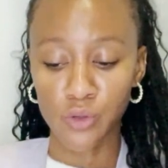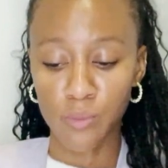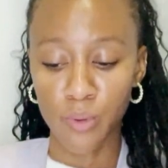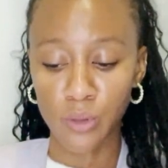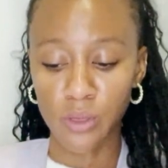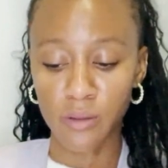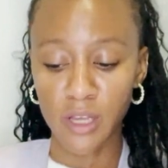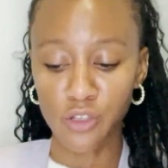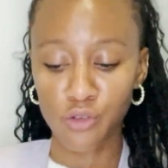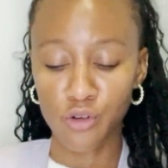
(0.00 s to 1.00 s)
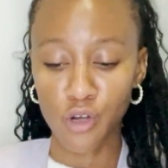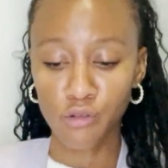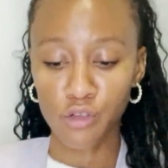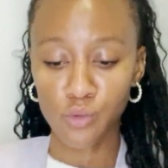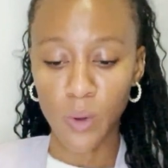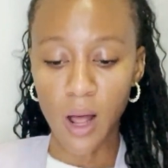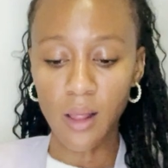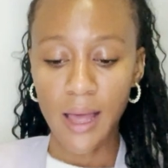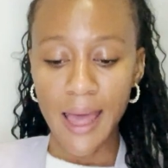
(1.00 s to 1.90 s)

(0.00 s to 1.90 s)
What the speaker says: important things to note as well,